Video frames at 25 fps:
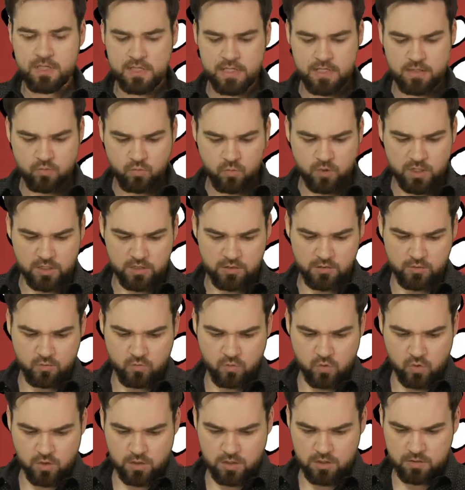and we're going to do
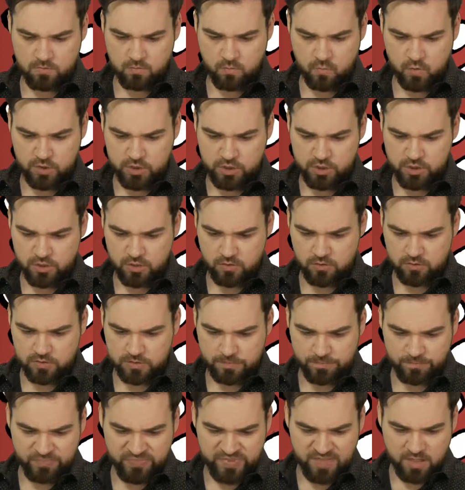more shows.
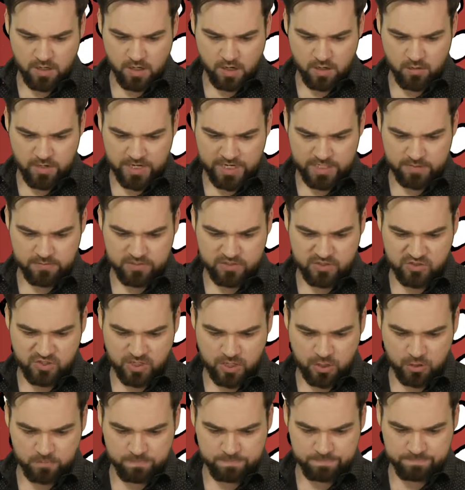All right,
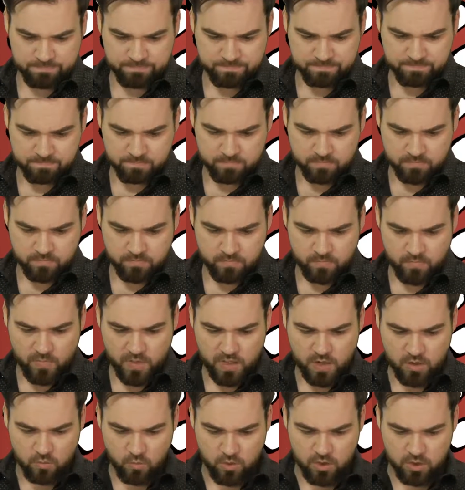so
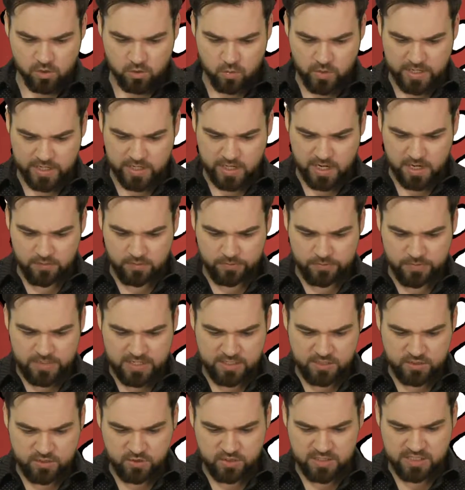real quick, other
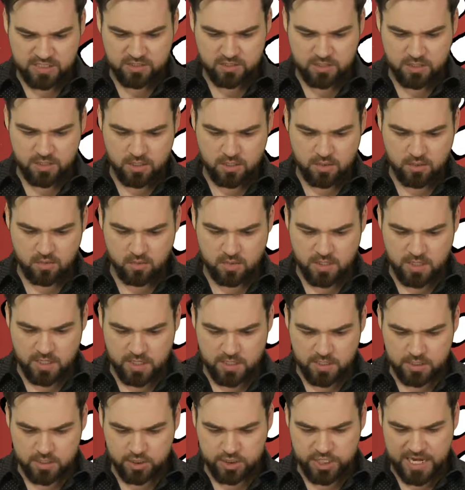things you need to know.
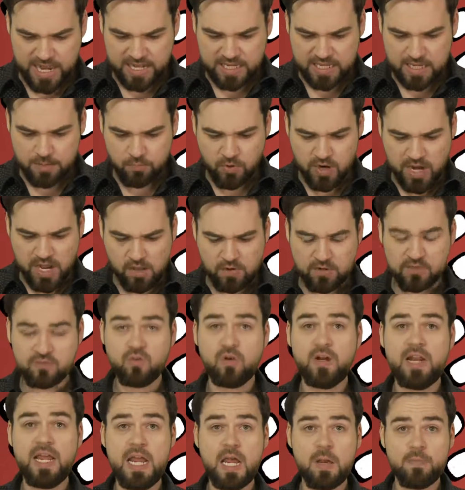Jackie Brown is
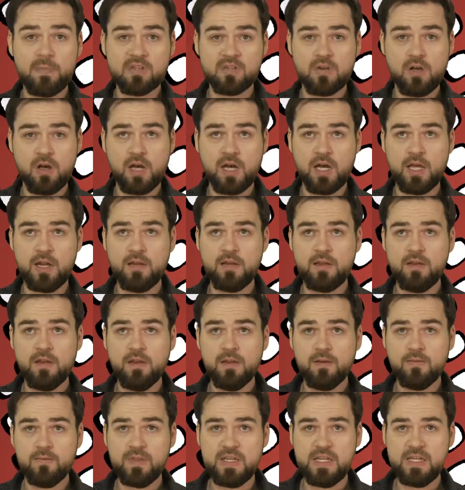on Amazon,
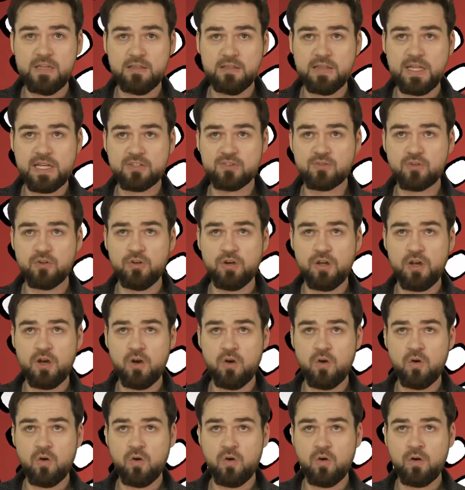the
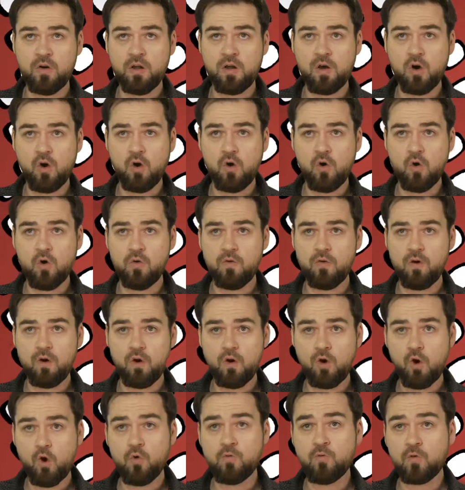lesser-known,
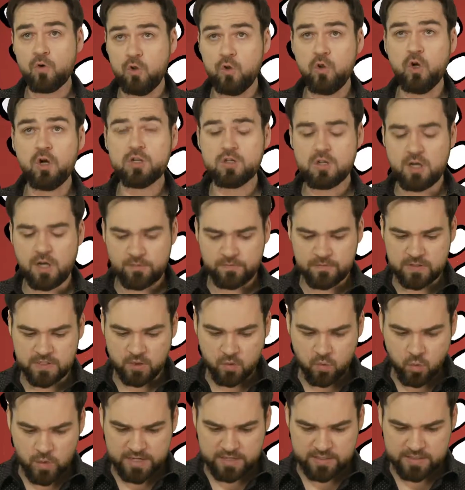overlooked often
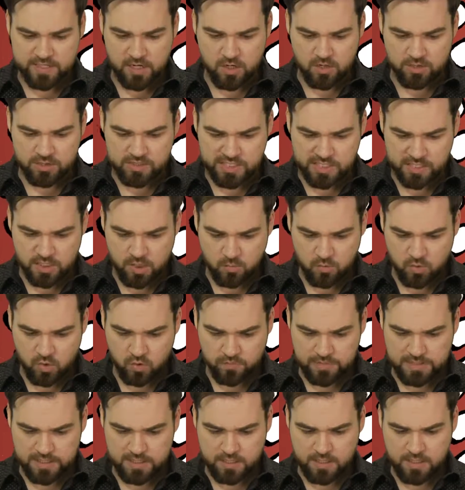Quentin Tarantino
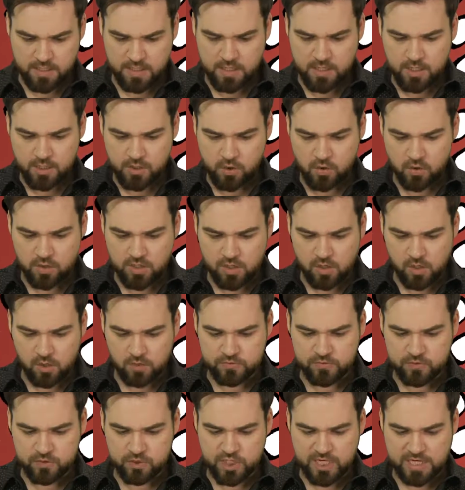movie. You can
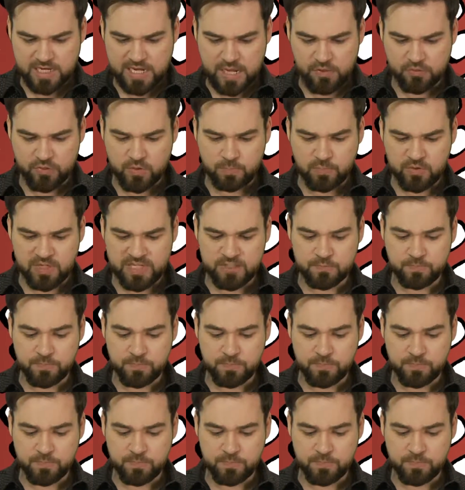also check out The Place